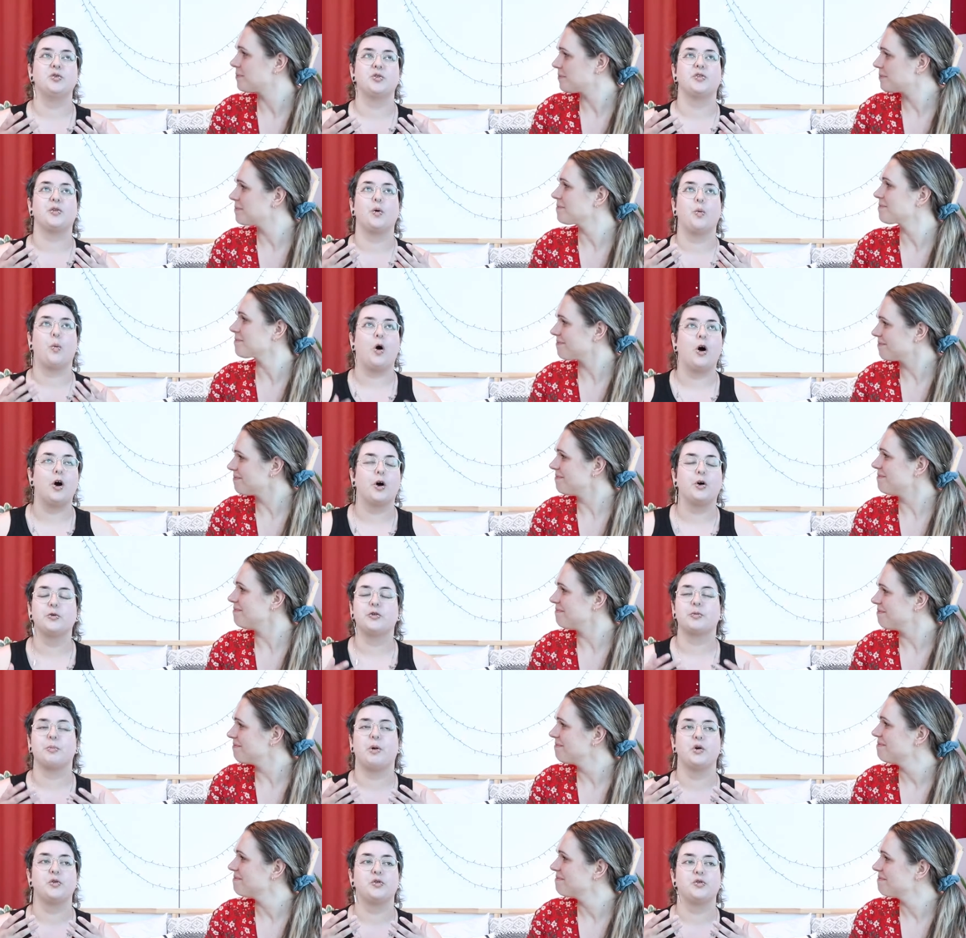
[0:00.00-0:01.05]
Speaker 1: just the
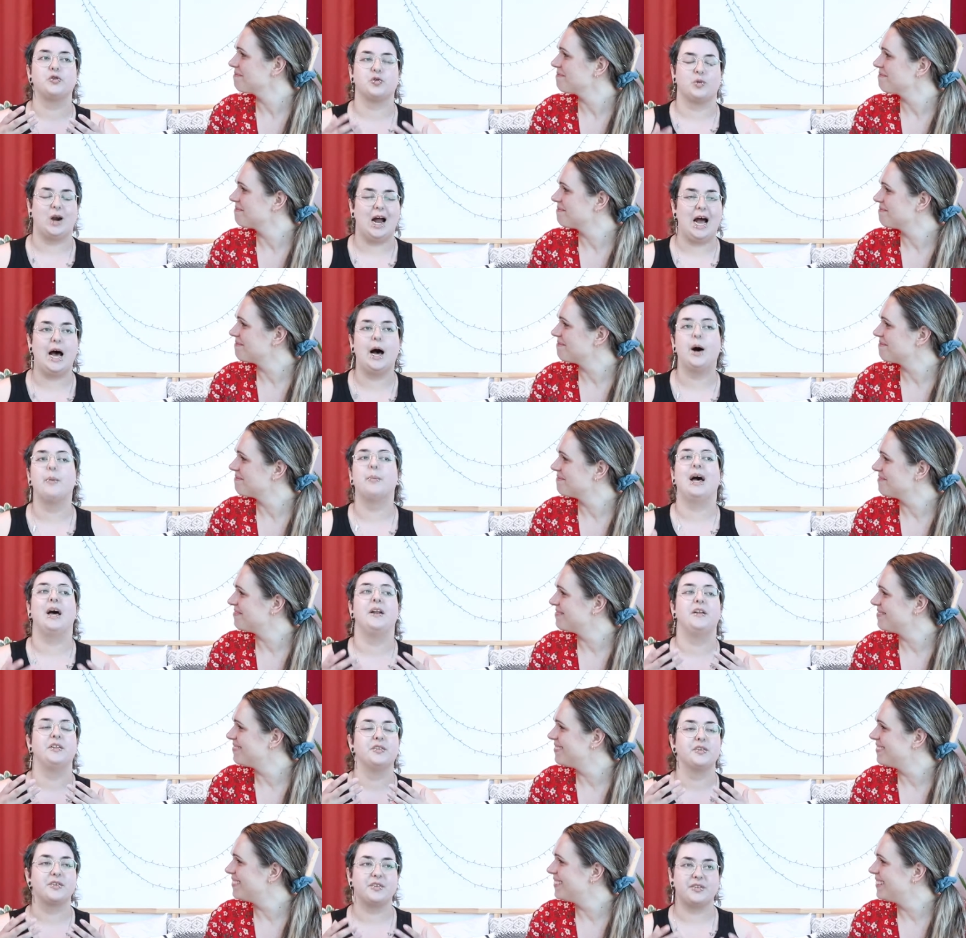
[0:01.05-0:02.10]
world's most drab
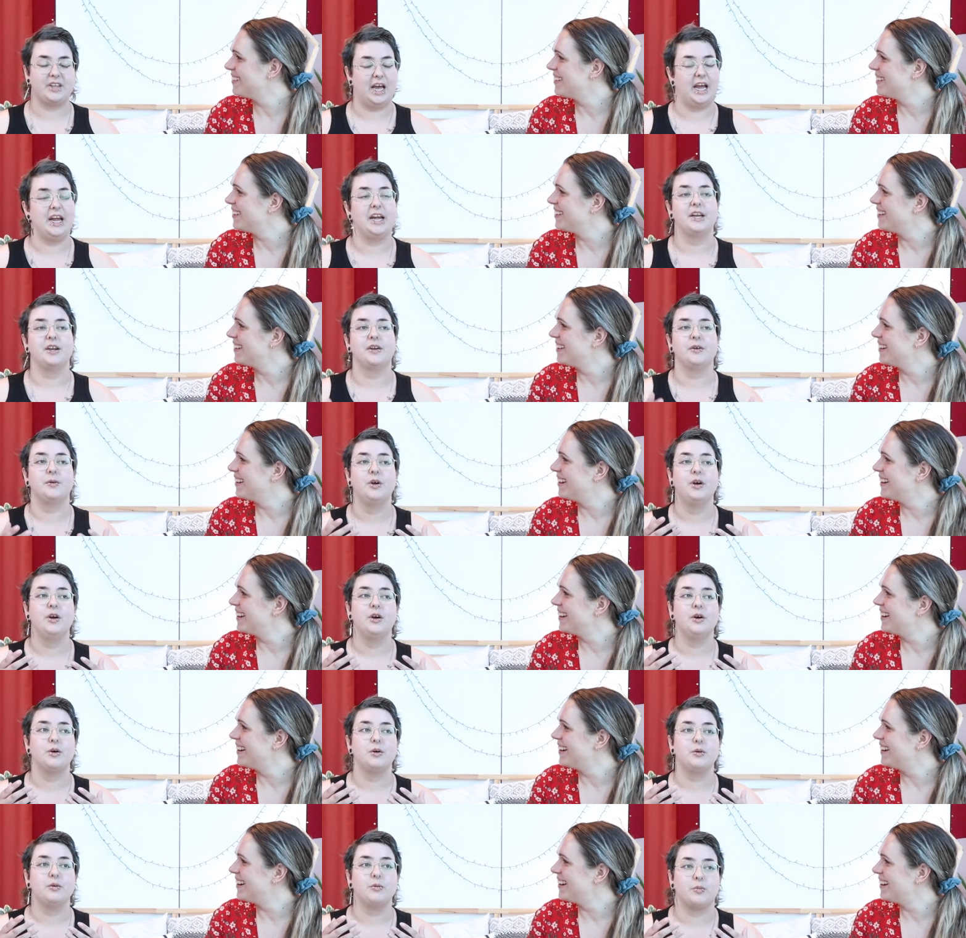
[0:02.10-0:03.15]
and insane
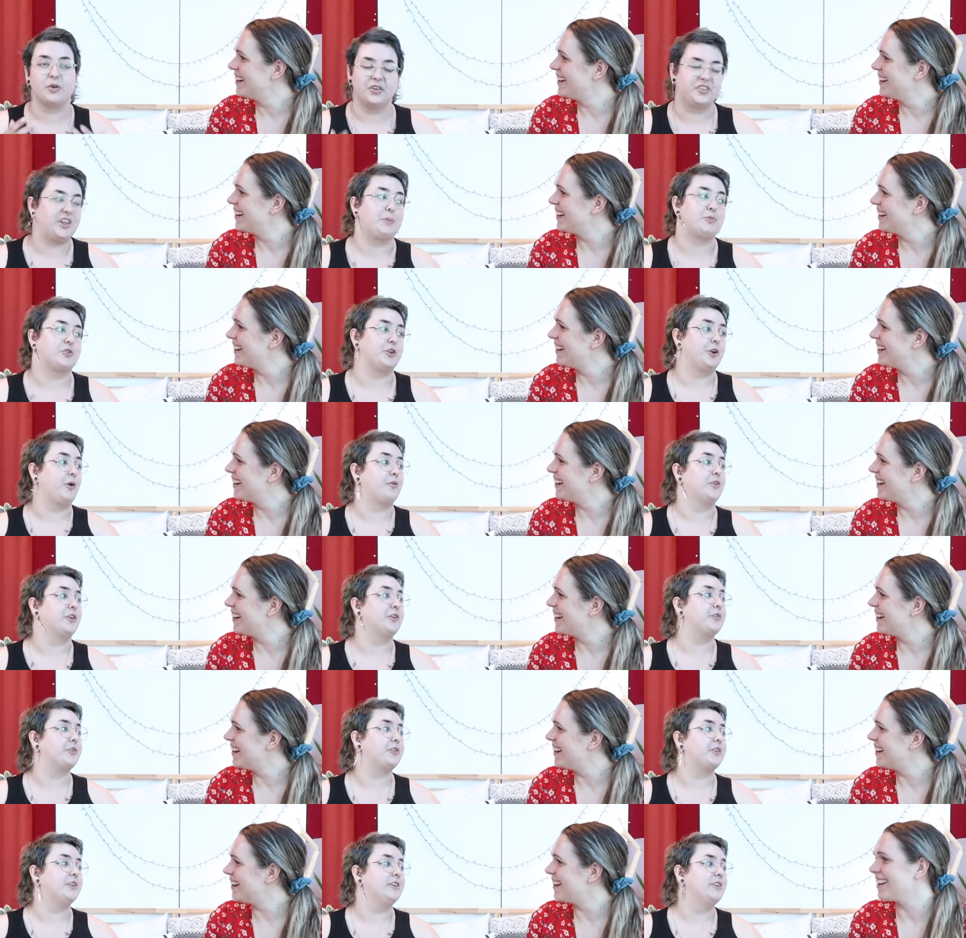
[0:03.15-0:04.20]
reception
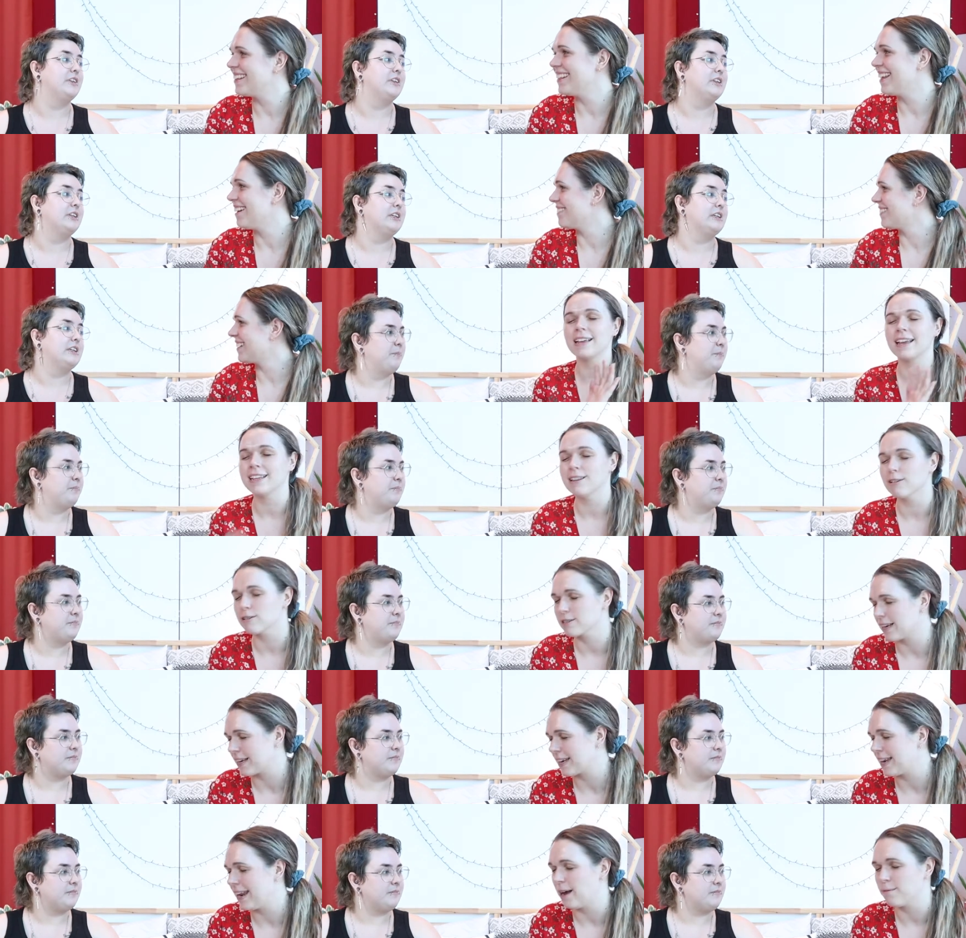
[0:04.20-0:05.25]
Speaker 2: office. I love it. It
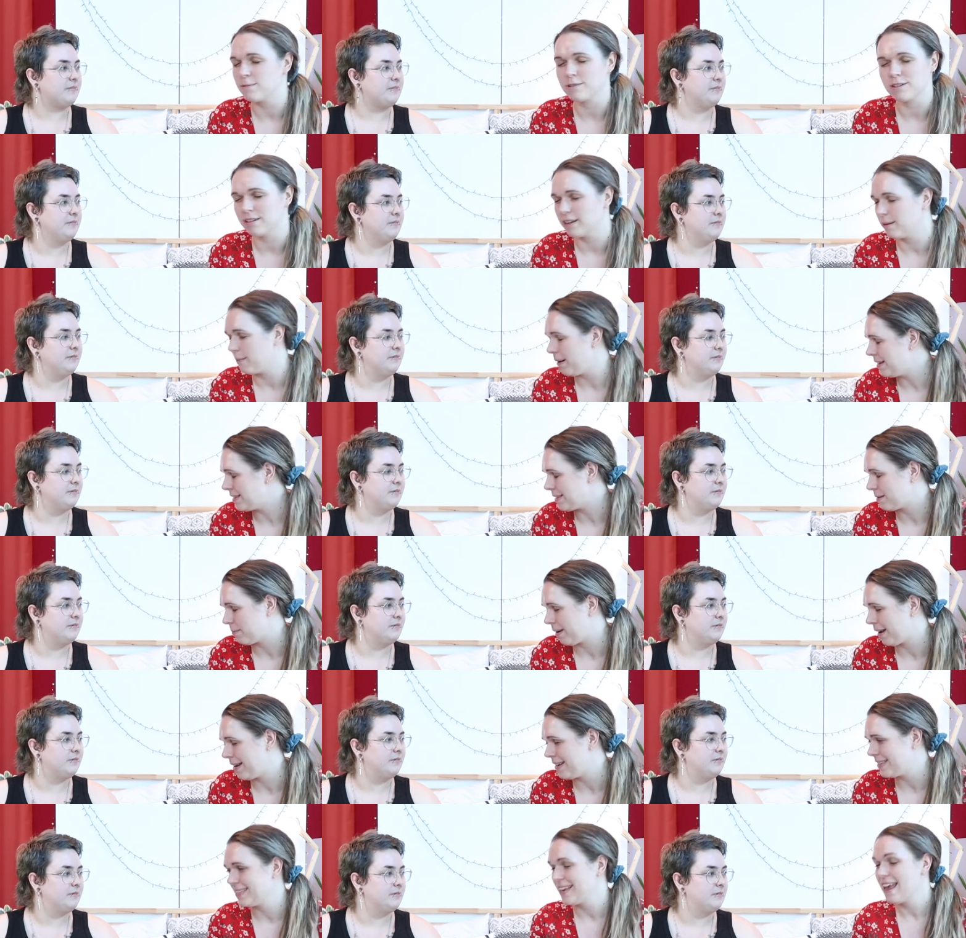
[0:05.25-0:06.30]
looks like an absolutely amazing
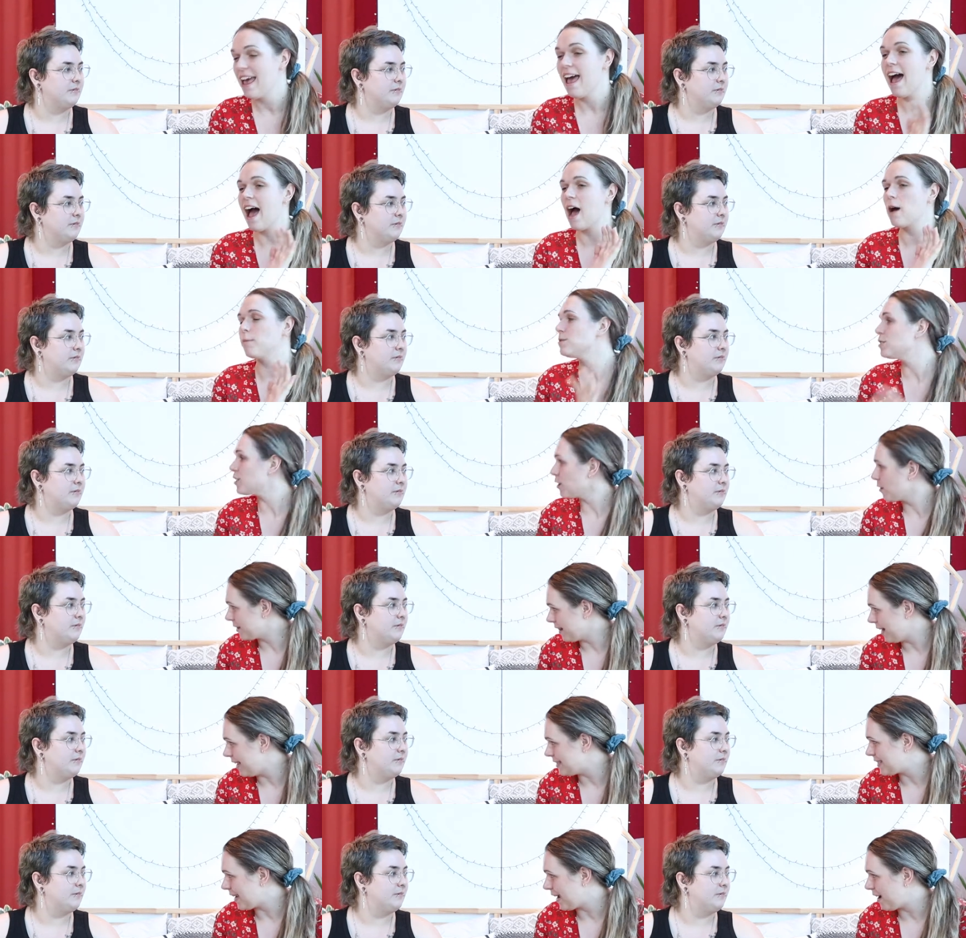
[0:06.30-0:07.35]
piece. I'm so
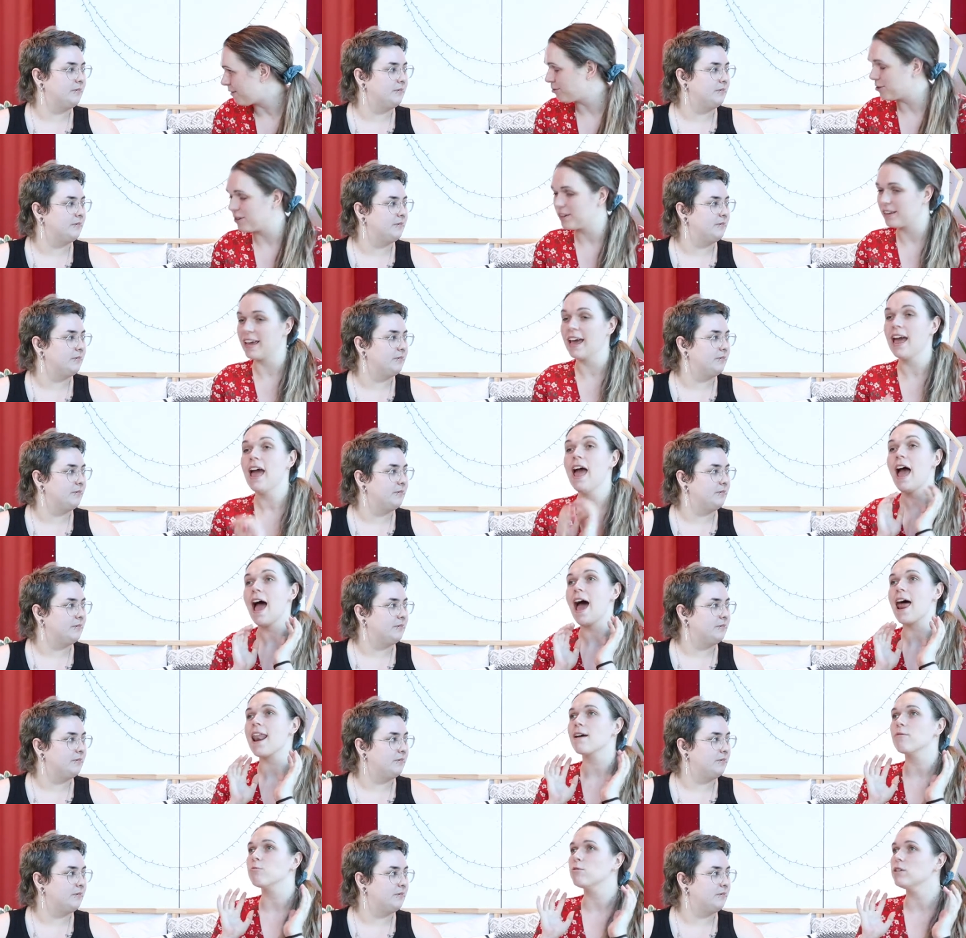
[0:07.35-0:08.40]
glad to have you here. And
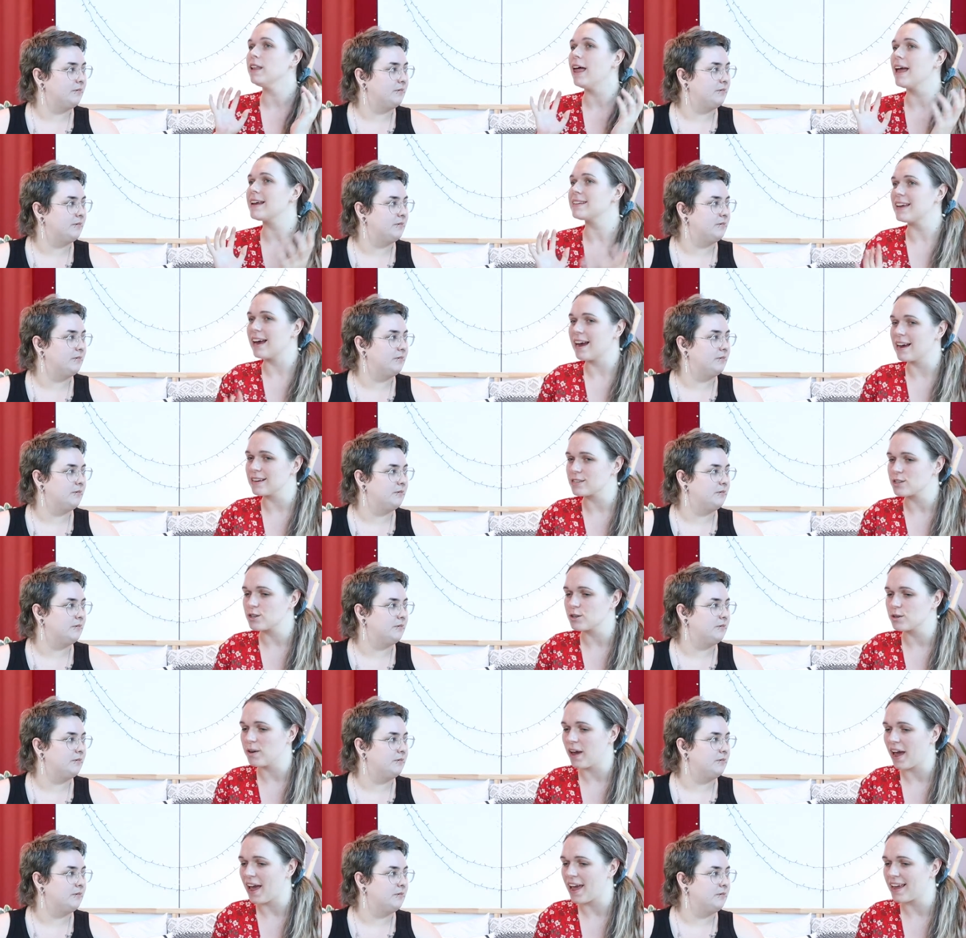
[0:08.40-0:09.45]
I would like to ask
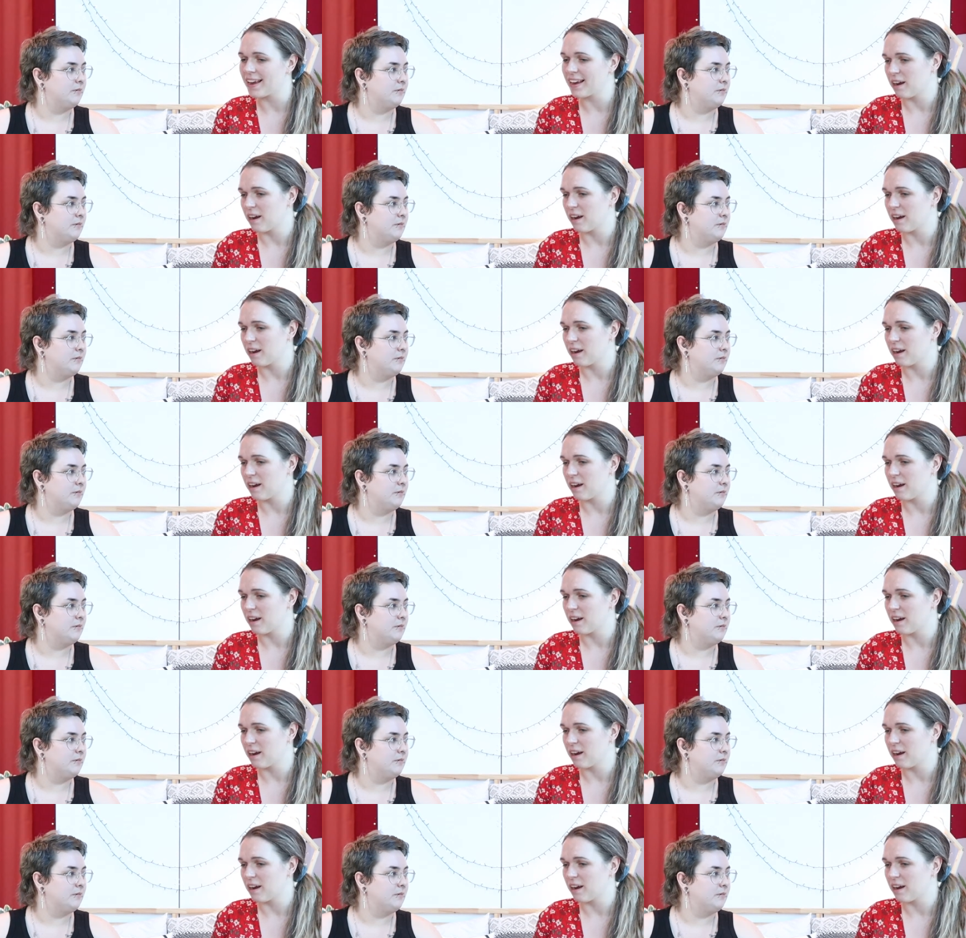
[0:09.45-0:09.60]
you a